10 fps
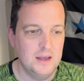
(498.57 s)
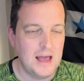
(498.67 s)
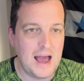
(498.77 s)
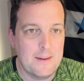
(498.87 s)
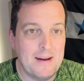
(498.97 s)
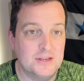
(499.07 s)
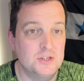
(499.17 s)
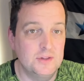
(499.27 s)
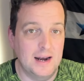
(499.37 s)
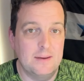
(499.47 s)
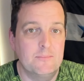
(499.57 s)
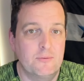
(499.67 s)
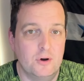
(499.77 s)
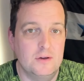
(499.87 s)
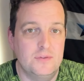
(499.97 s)
I imagine they'll
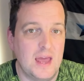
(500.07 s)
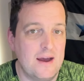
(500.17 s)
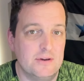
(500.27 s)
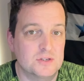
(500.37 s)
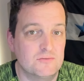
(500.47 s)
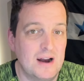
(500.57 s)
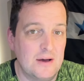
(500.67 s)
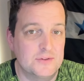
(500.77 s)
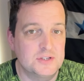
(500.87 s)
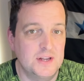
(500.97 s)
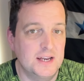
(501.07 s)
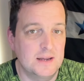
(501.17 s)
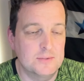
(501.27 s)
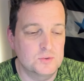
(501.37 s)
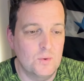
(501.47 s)
improve the areas around the
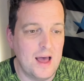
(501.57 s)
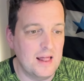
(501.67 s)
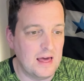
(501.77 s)
stadium as well.